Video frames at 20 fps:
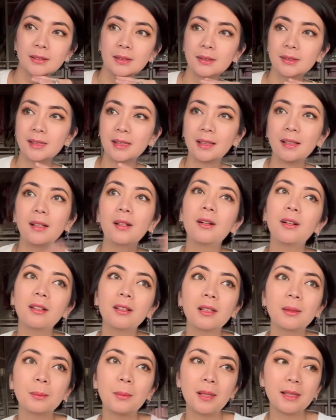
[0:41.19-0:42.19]
So it's like a
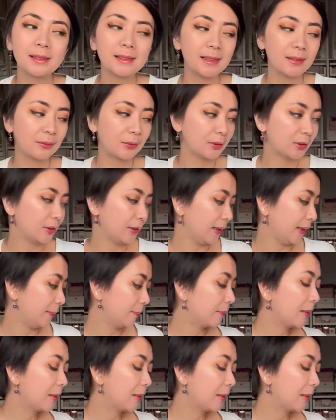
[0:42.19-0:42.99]
haul unboxing for today.